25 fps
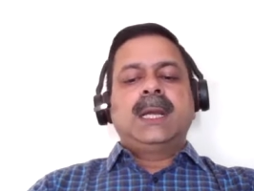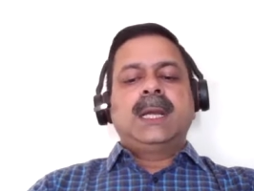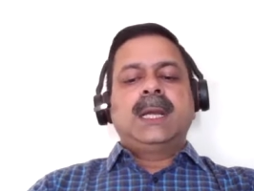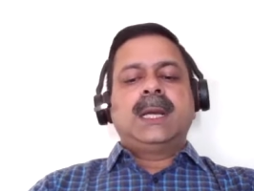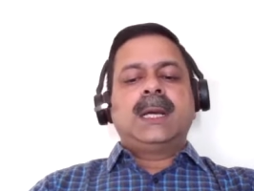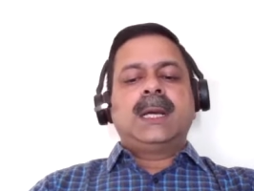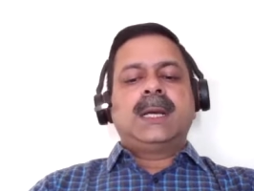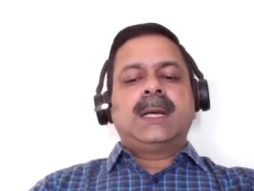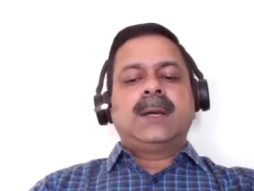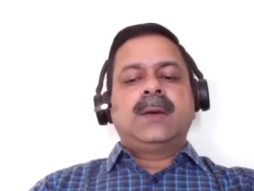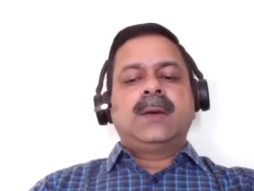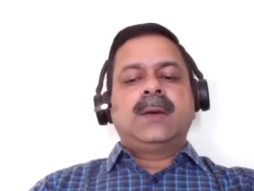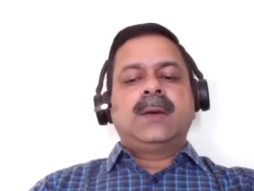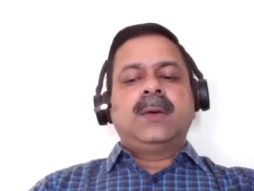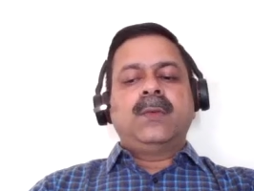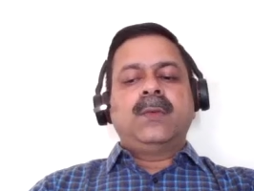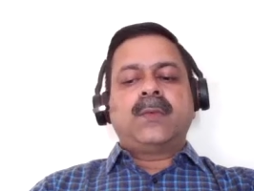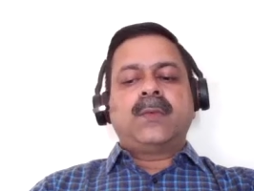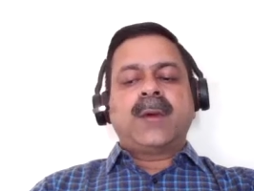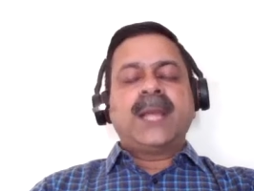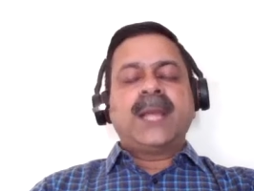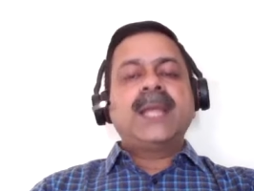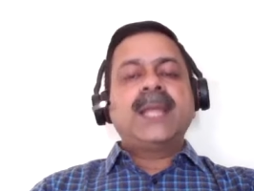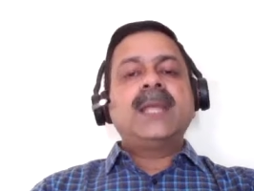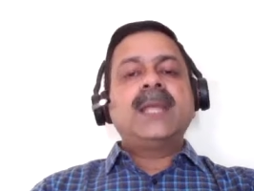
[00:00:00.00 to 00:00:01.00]
Uh,
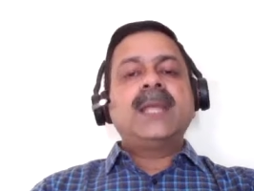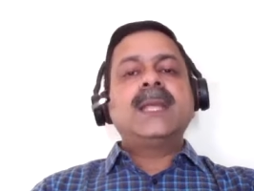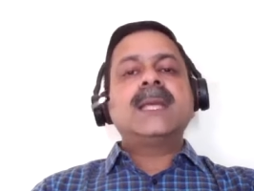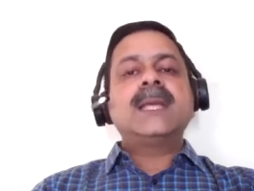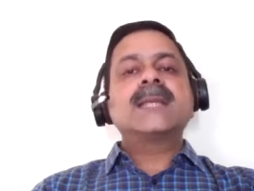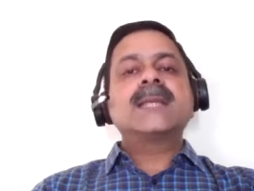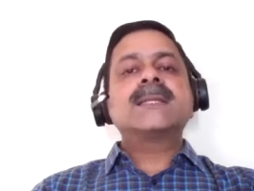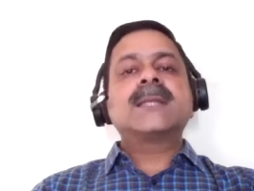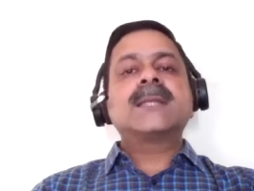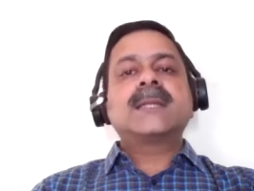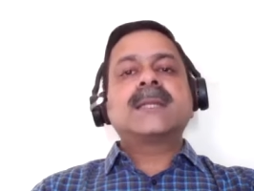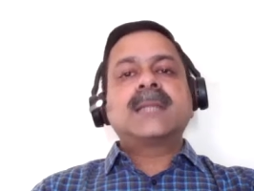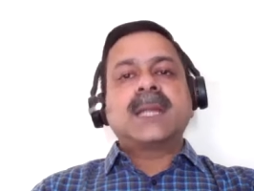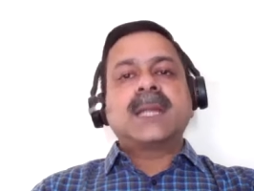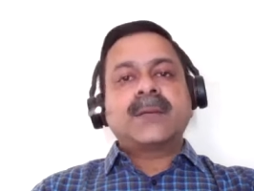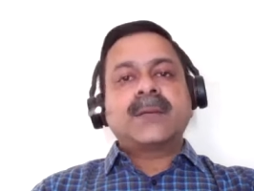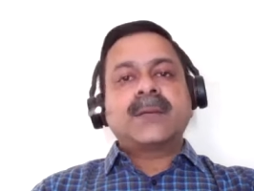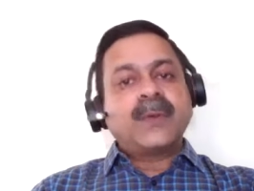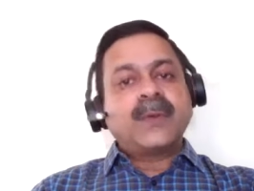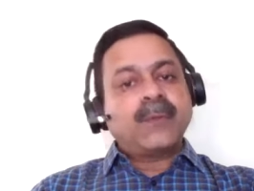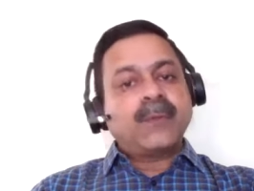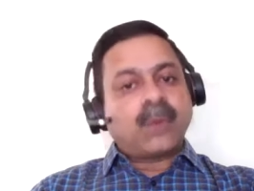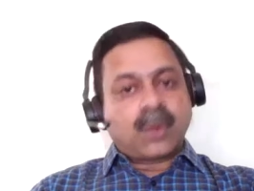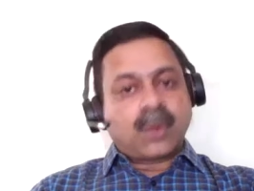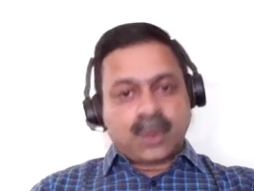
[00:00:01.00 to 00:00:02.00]
why is it that
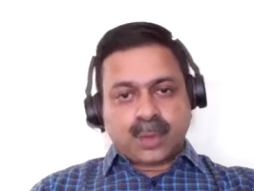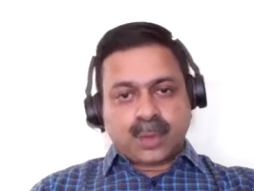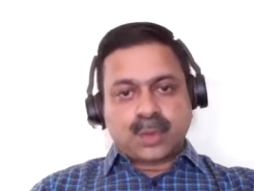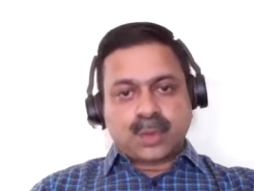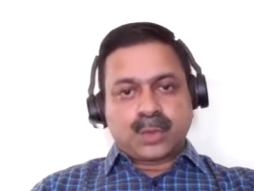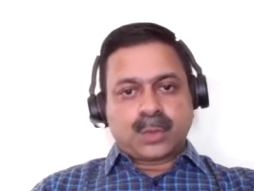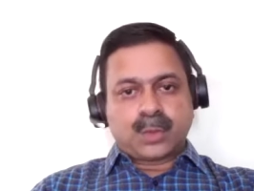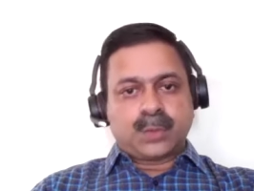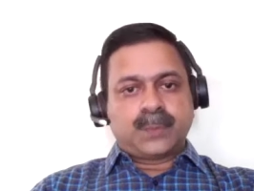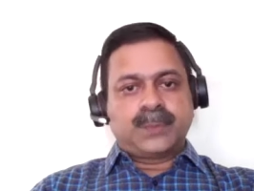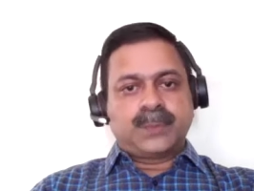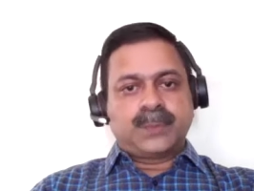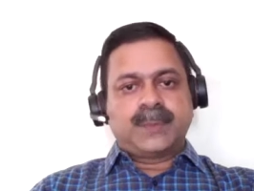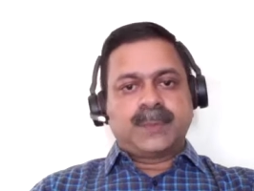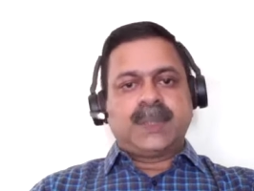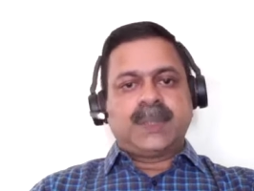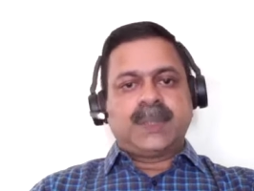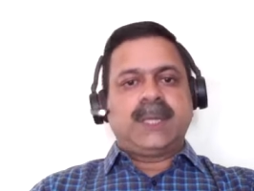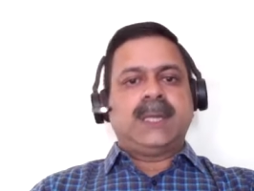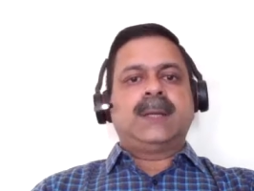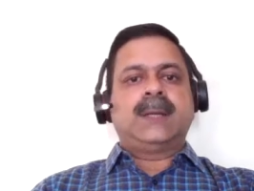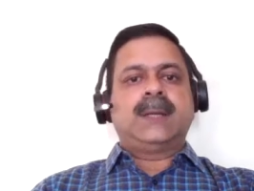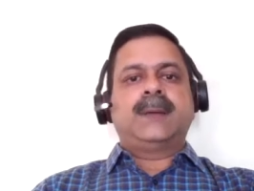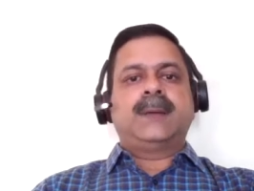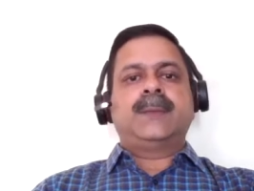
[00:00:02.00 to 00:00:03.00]
we want to do?
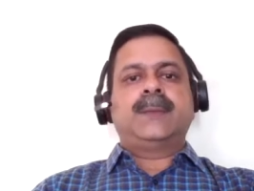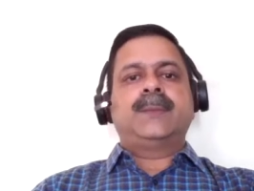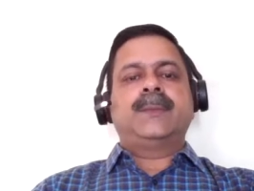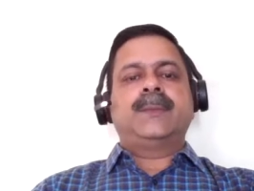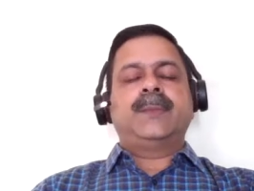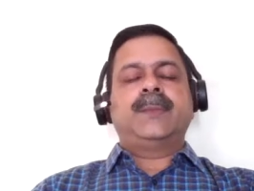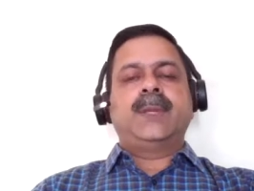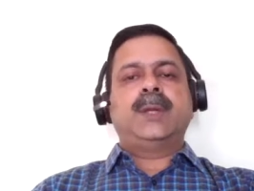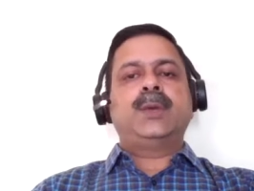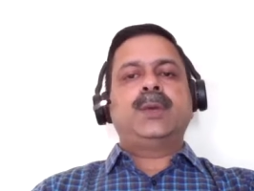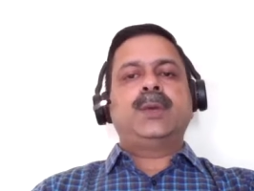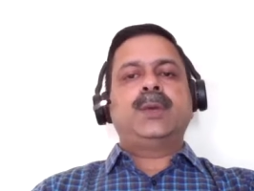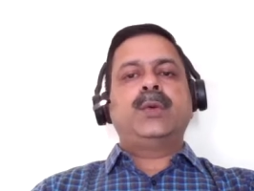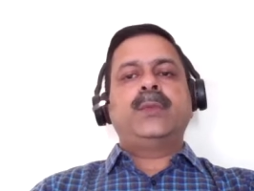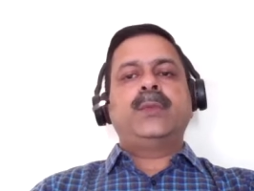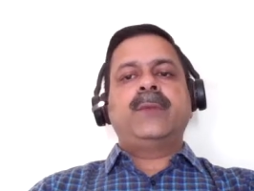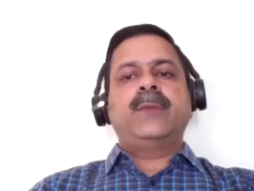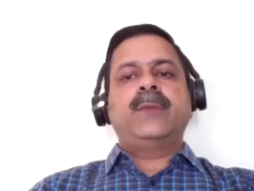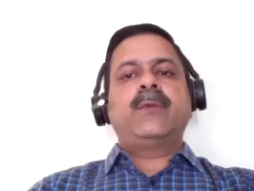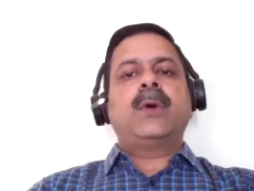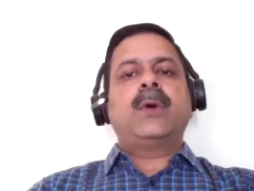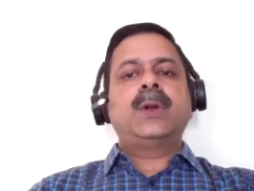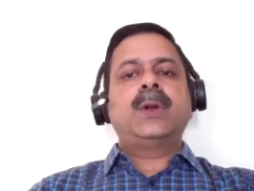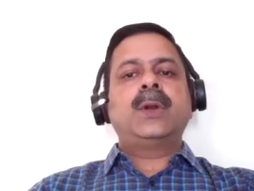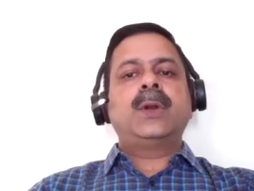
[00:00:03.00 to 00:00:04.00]
Um, do we
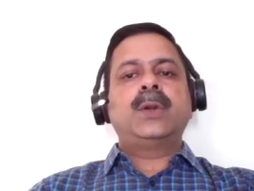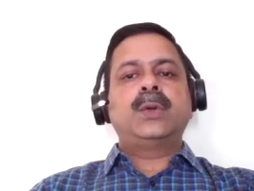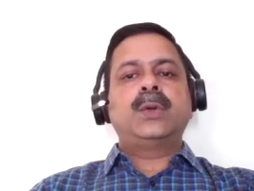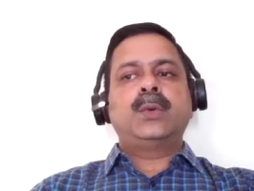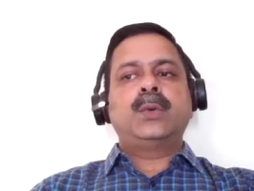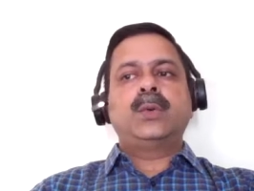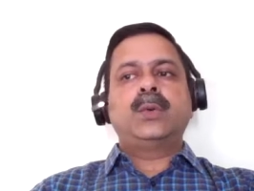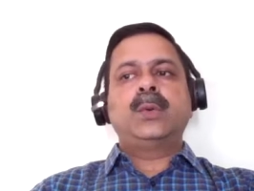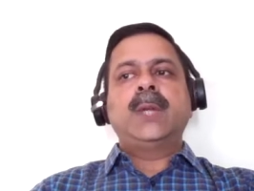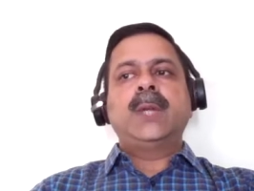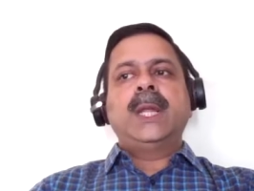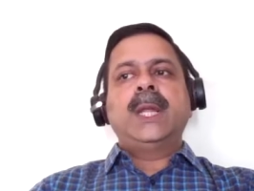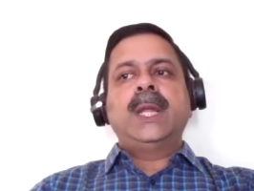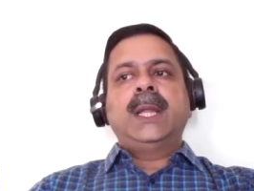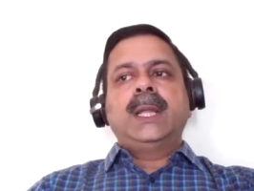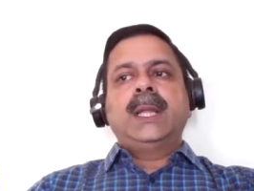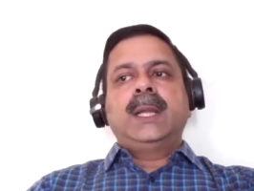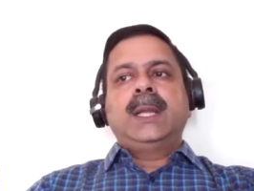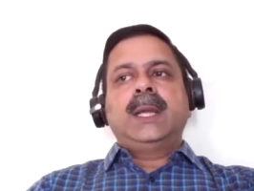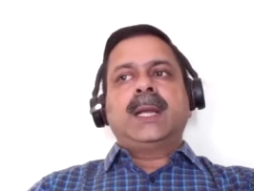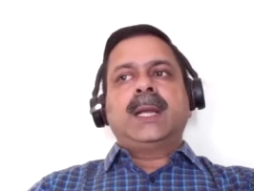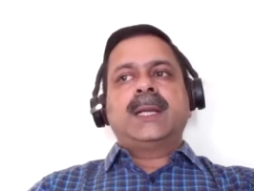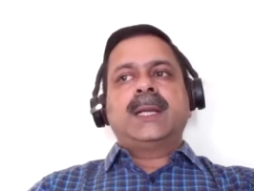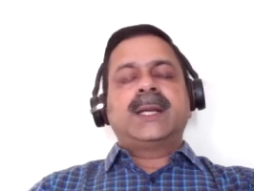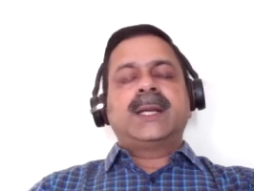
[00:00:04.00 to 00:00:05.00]
want to
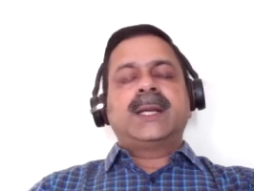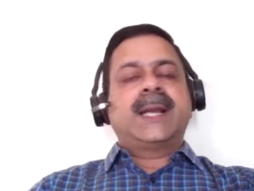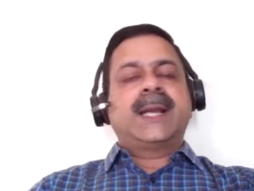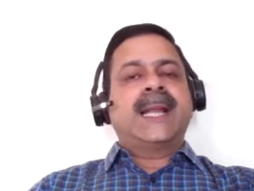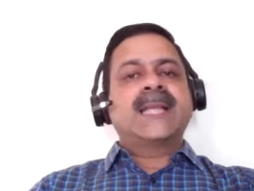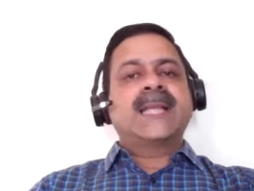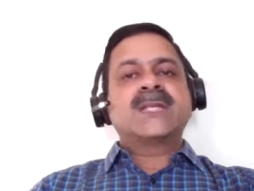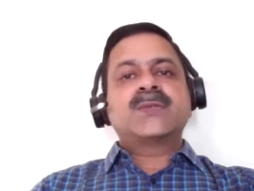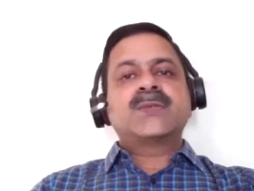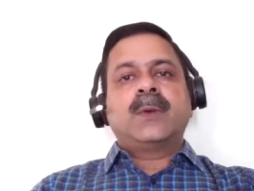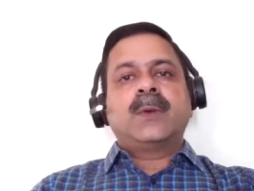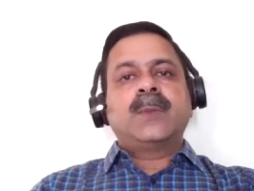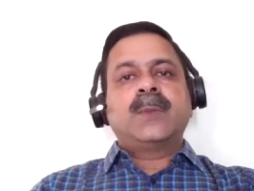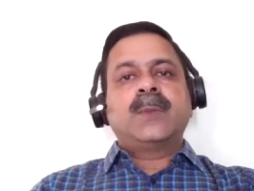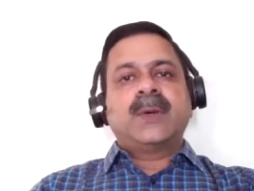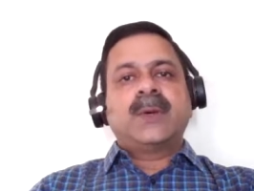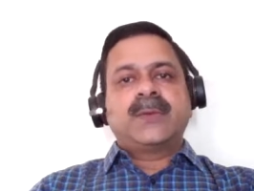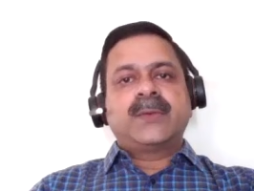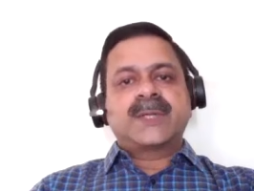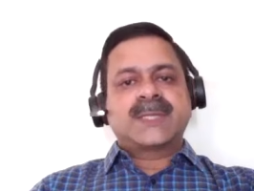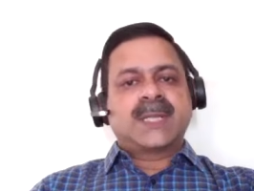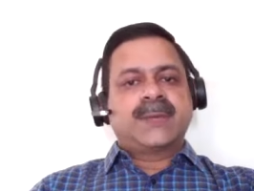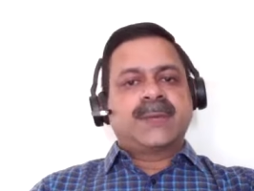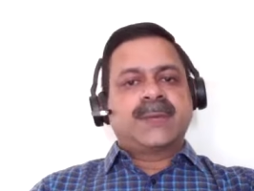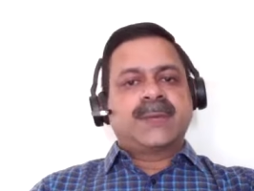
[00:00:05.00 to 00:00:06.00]
uh, transform
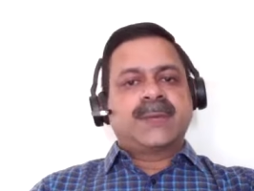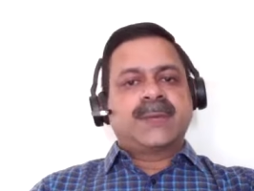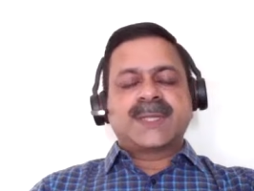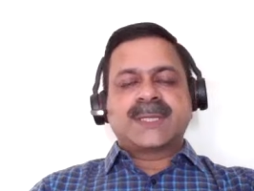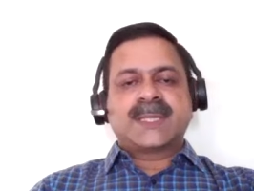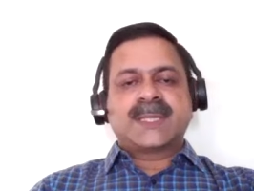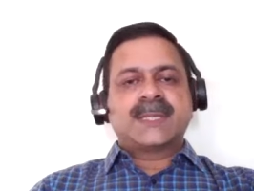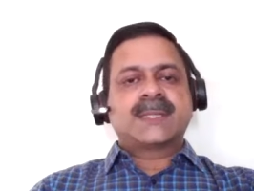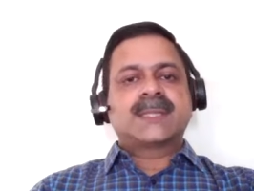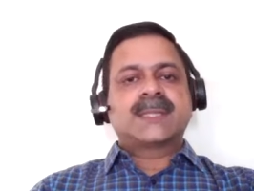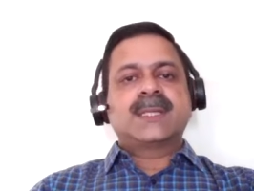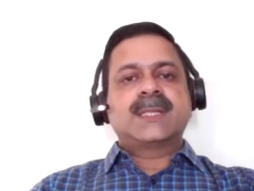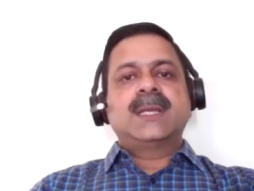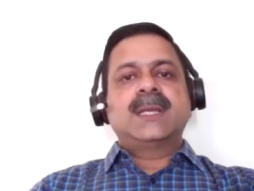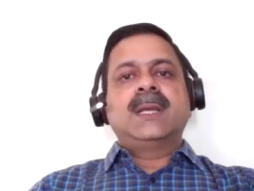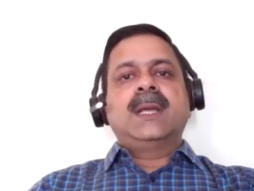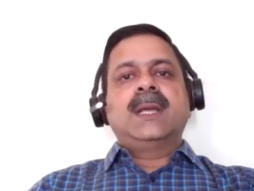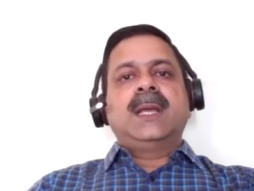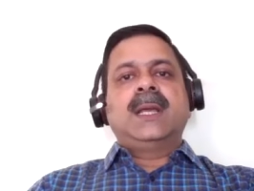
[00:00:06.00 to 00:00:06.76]
our services?